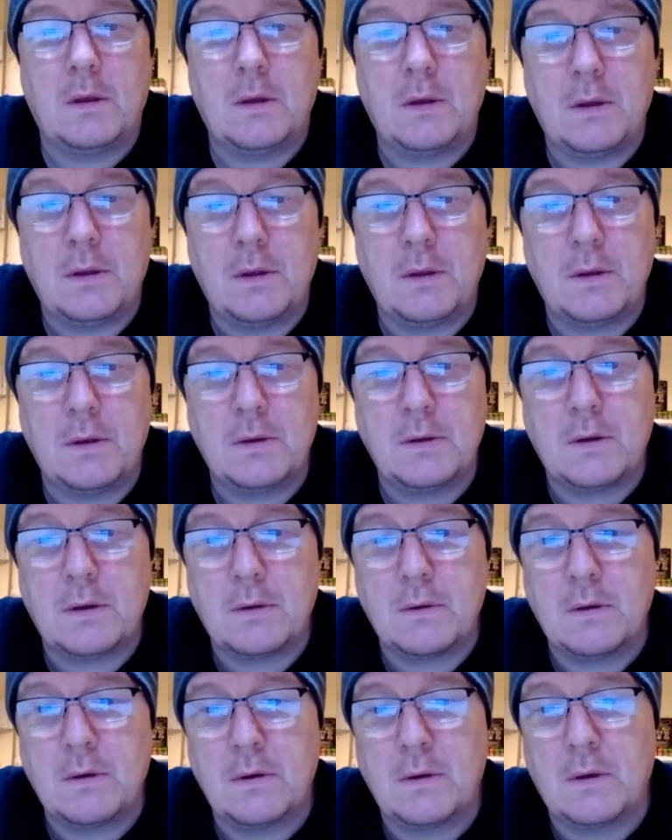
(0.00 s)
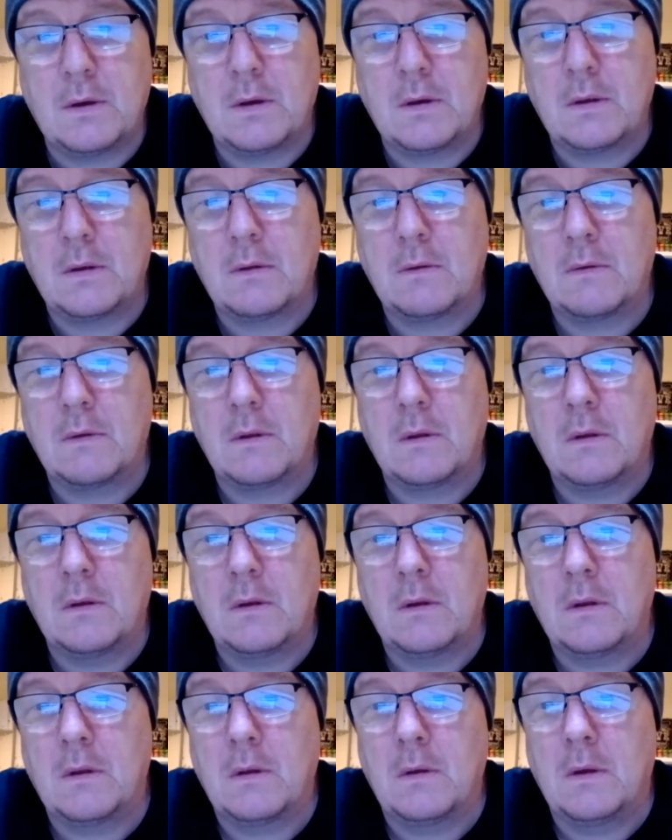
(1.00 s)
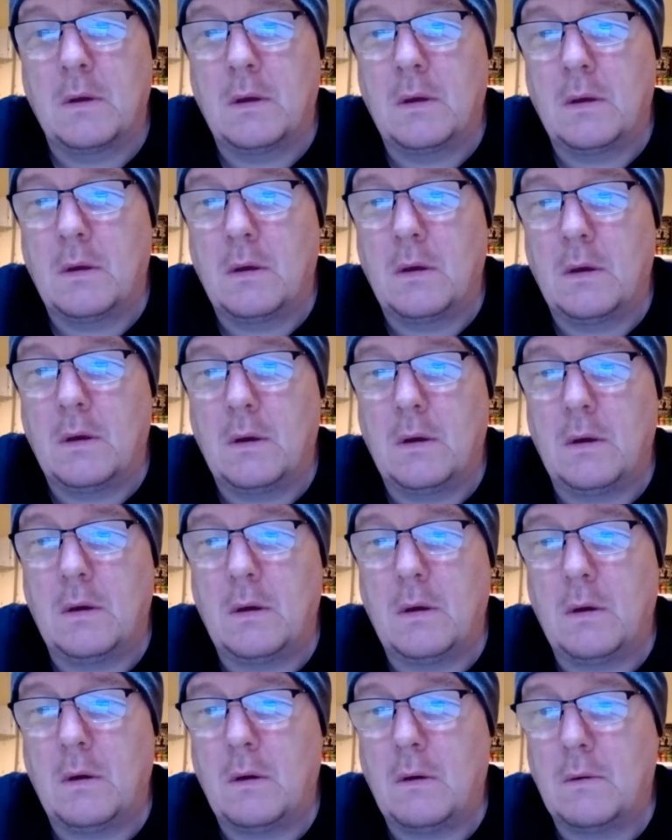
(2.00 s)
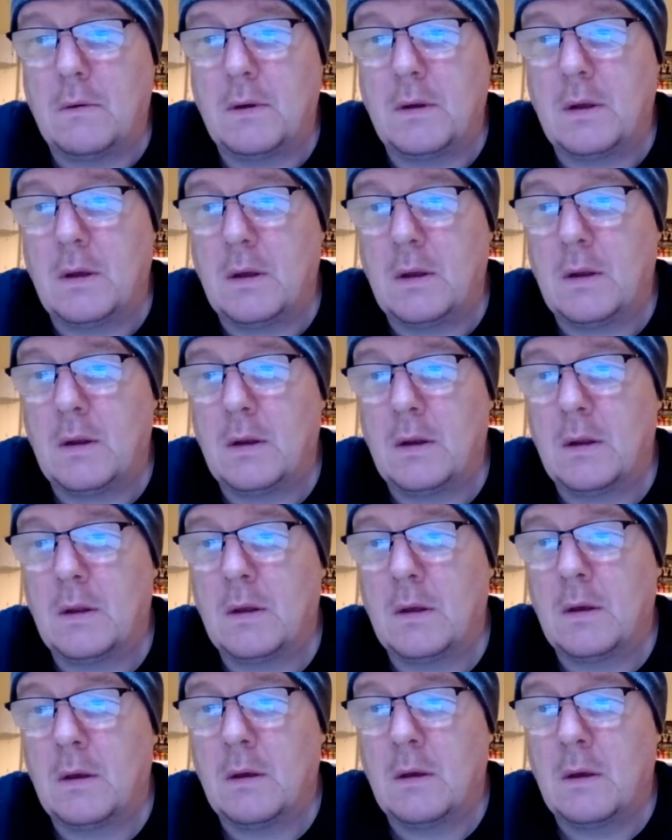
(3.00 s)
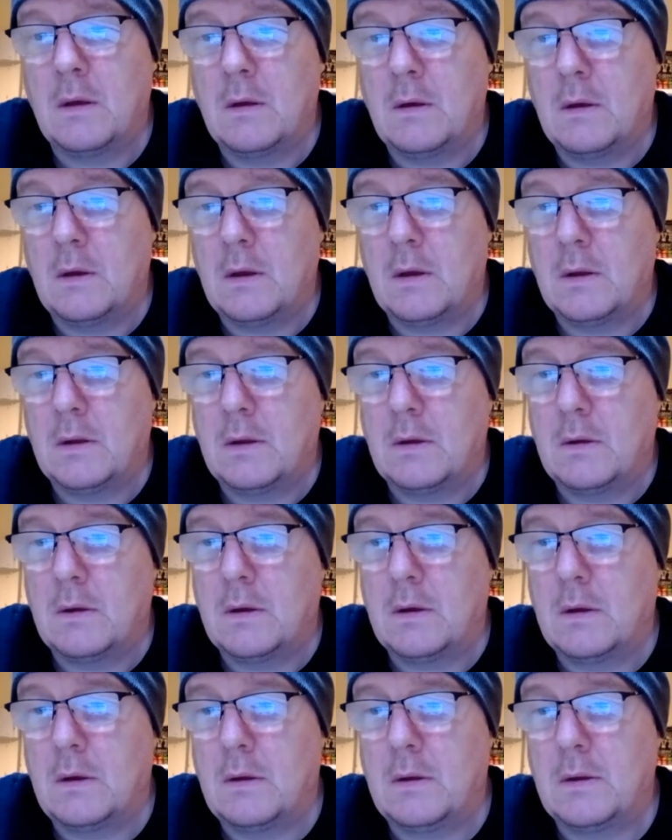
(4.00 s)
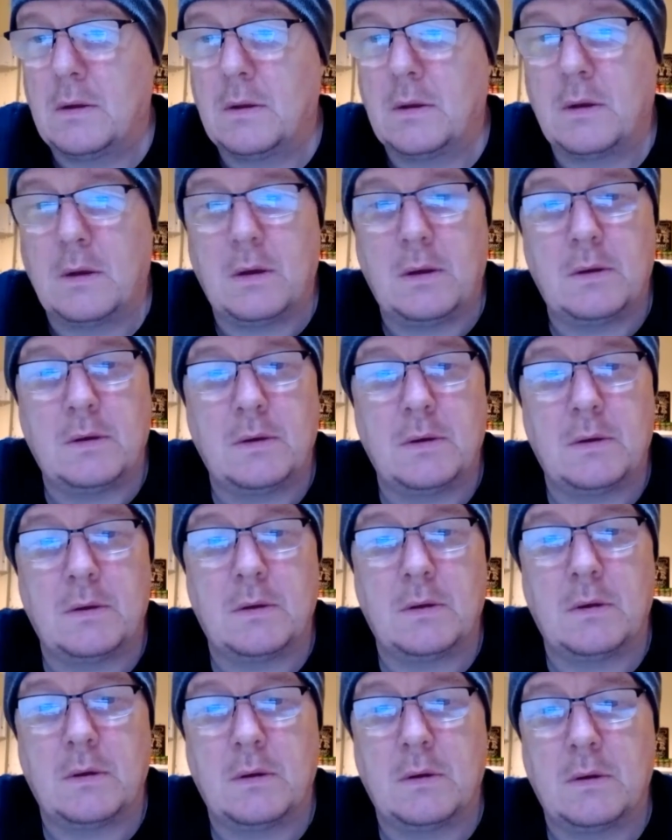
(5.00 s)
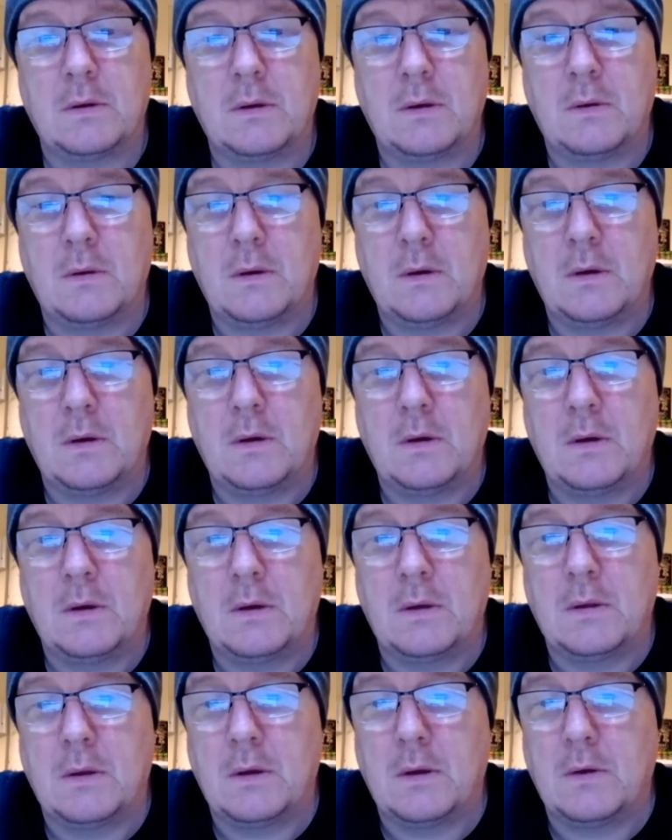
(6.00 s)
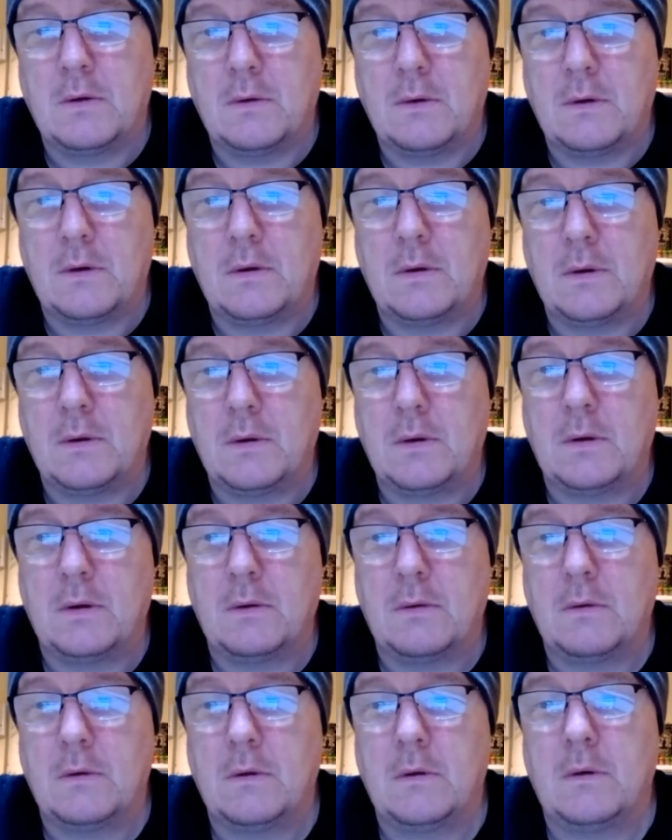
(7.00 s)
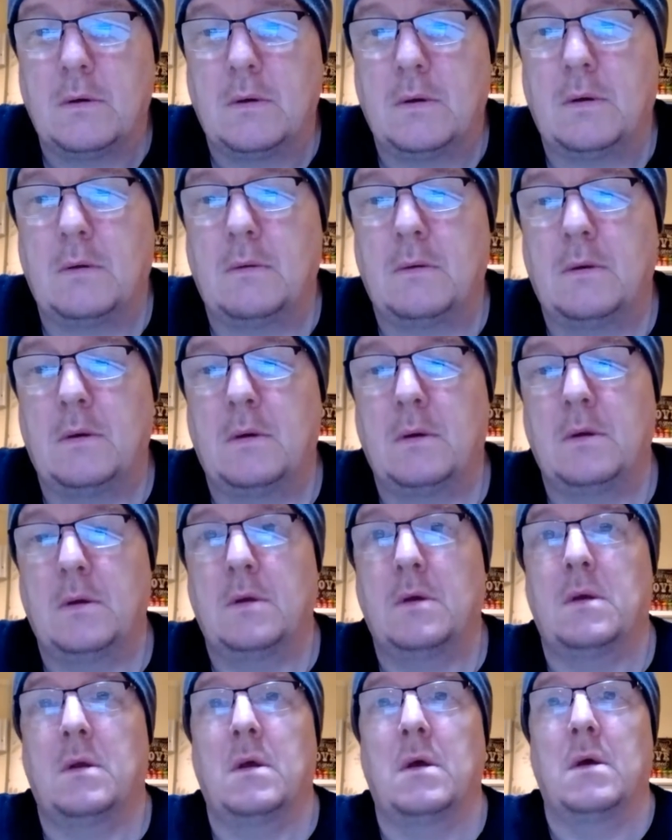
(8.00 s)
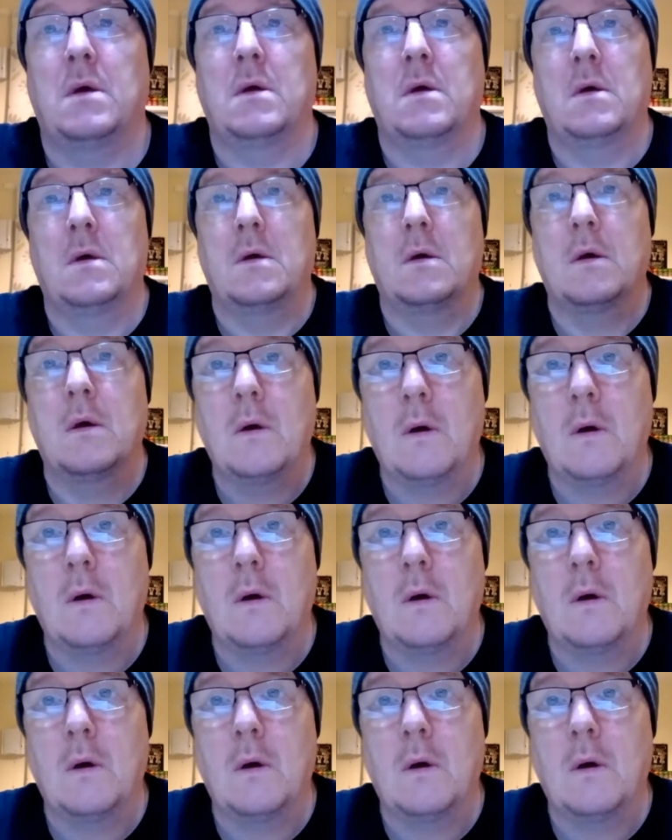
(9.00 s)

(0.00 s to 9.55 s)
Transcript: The shadowy figures of two lost little boys, holding hands, are a relatively common sight in the White Tower as they drift between rooms and melt into the walls.